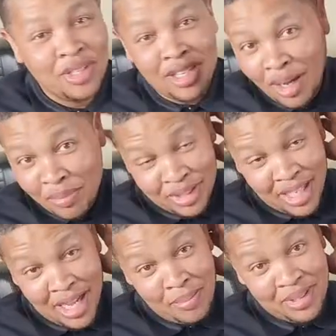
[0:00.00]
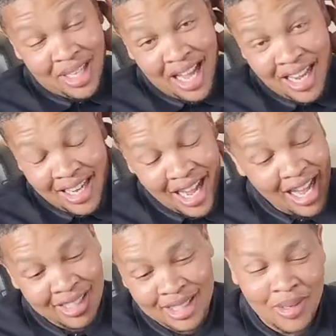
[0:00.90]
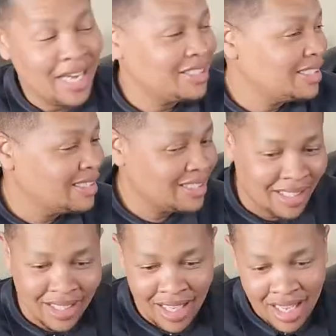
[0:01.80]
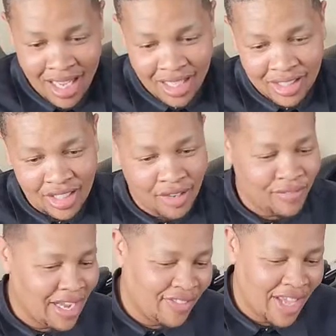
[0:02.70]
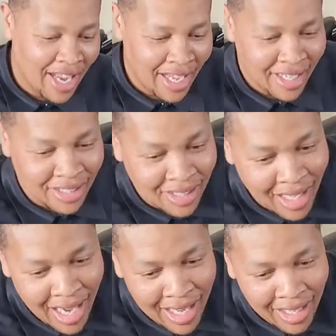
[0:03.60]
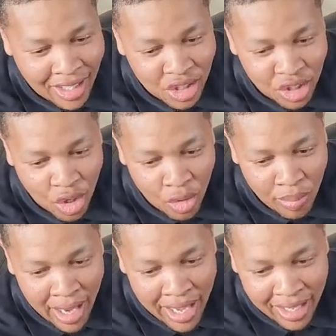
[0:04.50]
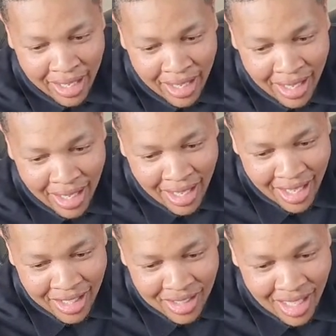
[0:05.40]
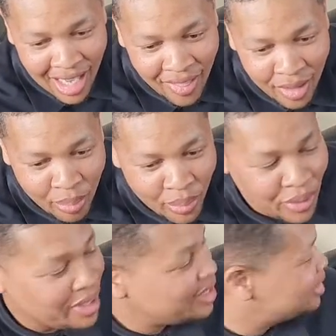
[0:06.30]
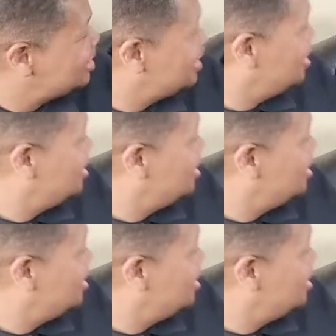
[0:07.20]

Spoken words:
a couple times, and it has scratches and stuff like that. It is not a show bike. It's not the prettiest